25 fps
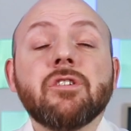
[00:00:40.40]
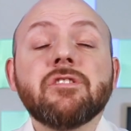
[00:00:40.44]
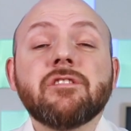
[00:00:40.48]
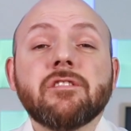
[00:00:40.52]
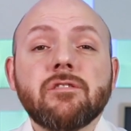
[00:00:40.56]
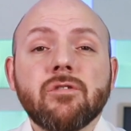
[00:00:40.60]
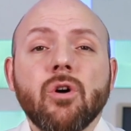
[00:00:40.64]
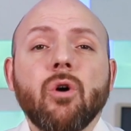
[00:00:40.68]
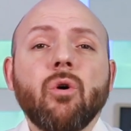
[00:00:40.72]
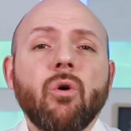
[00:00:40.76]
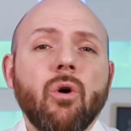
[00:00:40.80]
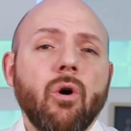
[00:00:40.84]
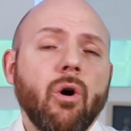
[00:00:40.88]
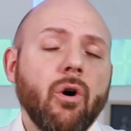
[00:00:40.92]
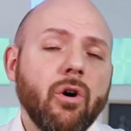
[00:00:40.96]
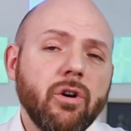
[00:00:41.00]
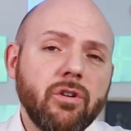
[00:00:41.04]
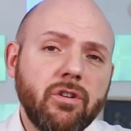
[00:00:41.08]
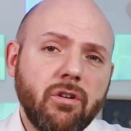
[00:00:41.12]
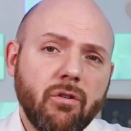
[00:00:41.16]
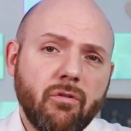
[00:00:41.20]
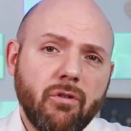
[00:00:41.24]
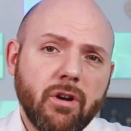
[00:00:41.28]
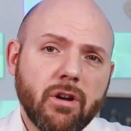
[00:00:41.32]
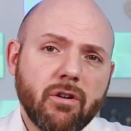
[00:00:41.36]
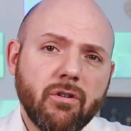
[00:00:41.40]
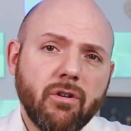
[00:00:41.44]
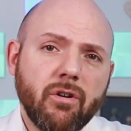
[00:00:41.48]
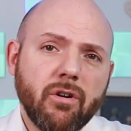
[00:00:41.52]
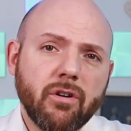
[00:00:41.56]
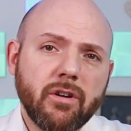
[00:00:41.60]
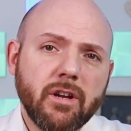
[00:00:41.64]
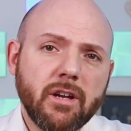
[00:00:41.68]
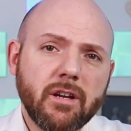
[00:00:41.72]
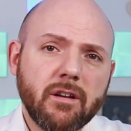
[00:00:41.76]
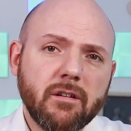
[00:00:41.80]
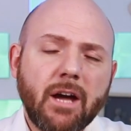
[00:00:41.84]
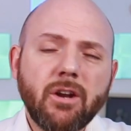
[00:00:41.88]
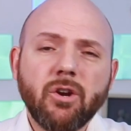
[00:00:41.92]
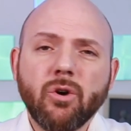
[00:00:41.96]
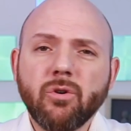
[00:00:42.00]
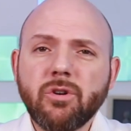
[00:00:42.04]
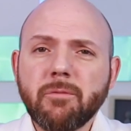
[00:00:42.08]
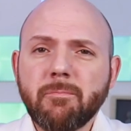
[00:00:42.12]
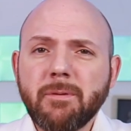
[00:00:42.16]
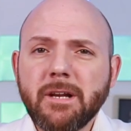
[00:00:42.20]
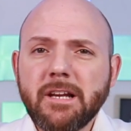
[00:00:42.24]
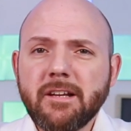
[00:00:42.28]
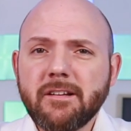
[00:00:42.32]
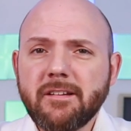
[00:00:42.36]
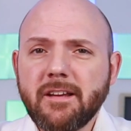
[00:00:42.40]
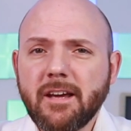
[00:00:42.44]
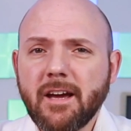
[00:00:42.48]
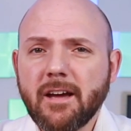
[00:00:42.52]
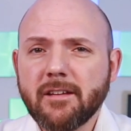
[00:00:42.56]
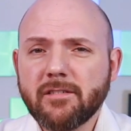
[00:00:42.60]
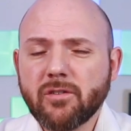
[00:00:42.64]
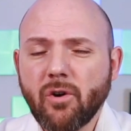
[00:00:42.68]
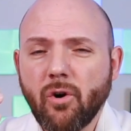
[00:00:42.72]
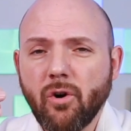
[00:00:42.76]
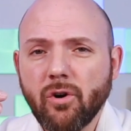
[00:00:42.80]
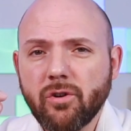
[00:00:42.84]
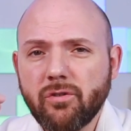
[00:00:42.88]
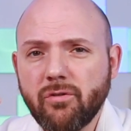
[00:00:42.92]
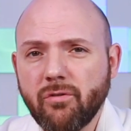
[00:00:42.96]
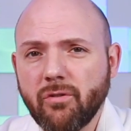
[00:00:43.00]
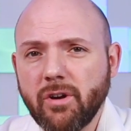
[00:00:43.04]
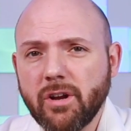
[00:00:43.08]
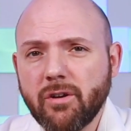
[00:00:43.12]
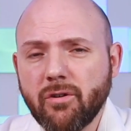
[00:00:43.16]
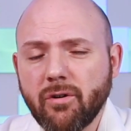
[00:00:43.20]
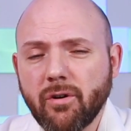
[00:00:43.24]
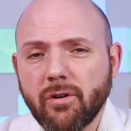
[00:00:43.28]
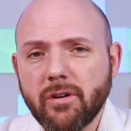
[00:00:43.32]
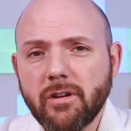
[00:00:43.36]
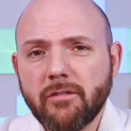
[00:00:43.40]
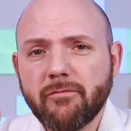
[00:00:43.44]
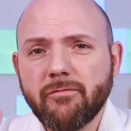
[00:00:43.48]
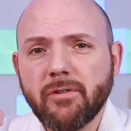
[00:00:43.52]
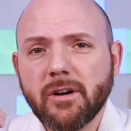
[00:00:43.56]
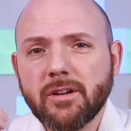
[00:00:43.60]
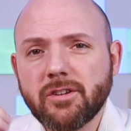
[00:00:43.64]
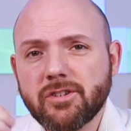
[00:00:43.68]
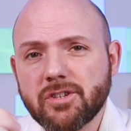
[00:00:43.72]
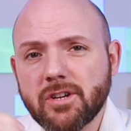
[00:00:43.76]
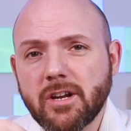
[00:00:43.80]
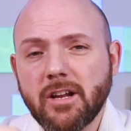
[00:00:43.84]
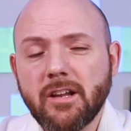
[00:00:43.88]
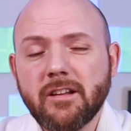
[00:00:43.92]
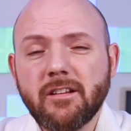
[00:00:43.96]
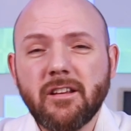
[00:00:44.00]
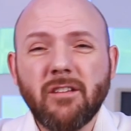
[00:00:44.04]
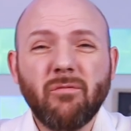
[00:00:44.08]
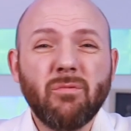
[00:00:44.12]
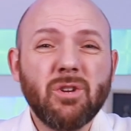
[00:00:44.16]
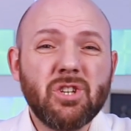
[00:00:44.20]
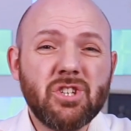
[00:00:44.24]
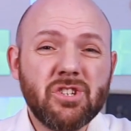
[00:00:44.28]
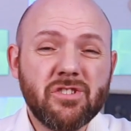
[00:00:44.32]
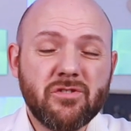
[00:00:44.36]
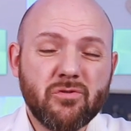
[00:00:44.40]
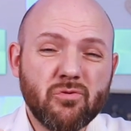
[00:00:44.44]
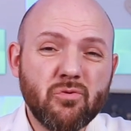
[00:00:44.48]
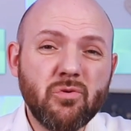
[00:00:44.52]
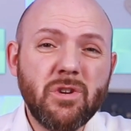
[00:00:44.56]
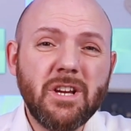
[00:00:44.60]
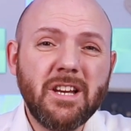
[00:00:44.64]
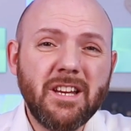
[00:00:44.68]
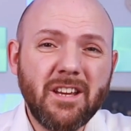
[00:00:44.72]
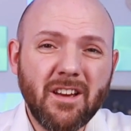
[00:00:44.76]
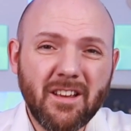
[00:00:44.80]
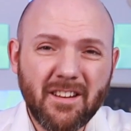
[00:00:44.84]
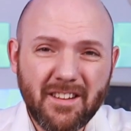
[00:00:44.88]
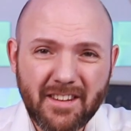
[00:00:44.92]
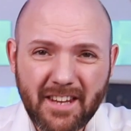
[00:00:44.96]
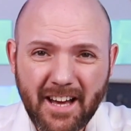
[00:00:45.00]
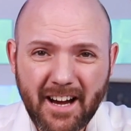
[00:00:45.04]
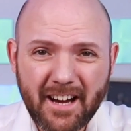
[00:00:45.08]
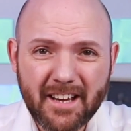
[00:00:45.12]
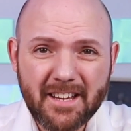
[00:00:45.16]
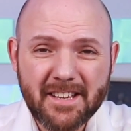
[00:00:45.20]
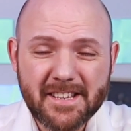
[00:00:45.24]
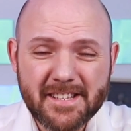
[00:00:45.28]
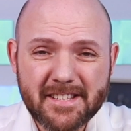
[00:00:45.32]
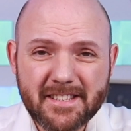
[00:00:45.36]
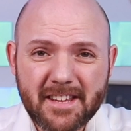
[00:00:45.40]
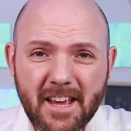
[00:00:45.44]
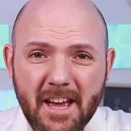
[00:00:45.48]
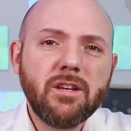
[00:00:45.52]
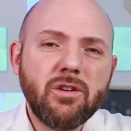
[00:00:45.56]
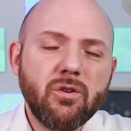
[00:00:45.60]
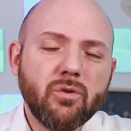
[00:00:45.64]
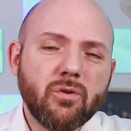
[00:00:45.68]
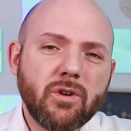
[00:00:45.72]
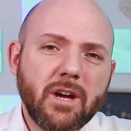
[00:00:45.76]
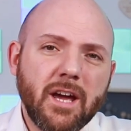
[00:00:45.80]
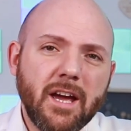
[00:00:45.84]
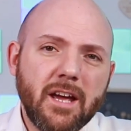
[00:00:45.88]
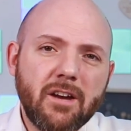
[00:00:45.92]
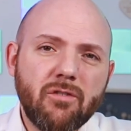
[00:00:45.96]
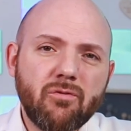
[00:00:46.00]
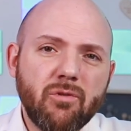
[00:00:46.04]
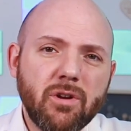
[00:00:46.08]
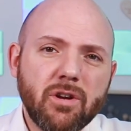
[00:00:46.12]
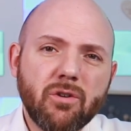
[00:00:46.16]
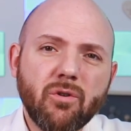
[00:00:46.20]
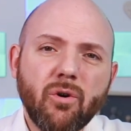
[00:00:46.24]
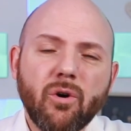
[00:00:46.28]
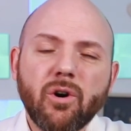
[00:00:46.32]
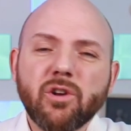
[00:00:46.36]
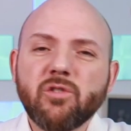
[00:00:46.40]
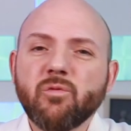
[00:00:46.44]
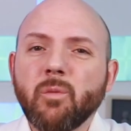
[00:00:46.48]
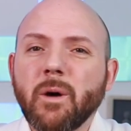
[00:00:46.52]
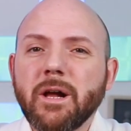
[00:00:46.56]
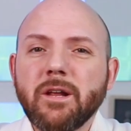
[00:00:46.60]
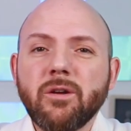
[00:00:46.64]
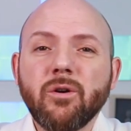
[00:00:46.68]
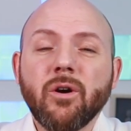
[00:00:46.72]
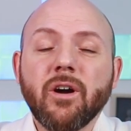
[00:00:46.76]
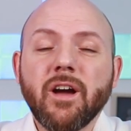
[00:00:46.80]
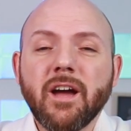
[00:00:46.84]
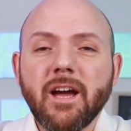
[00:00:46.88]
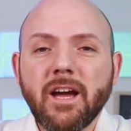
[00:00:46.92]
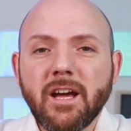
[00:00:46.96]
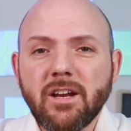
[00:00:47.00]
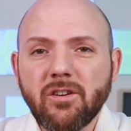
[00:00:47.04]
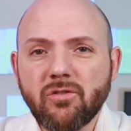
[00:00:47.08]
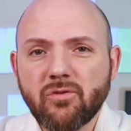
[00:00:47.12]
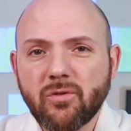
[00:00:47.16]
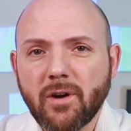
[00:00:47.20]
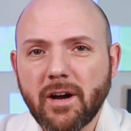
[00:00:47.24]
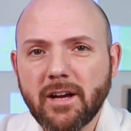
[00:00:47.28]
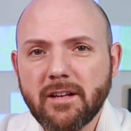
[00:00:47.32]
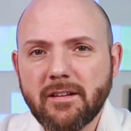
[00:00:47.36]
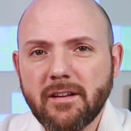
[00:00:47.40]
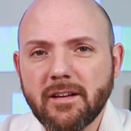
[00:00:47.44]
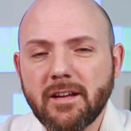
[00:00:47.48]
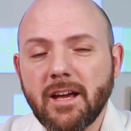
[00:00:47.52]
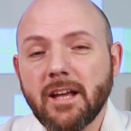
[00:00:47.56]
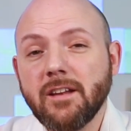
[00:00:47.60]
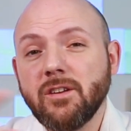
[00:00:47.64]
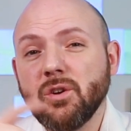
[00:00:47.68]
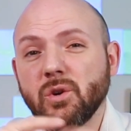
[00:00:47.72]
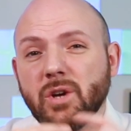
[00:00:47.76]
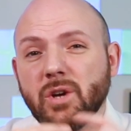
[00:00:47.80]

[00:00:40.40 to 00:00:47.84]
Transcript: is no audio recording. Notability has audio recording functionality which is really nice. You can record while you're handwriting and you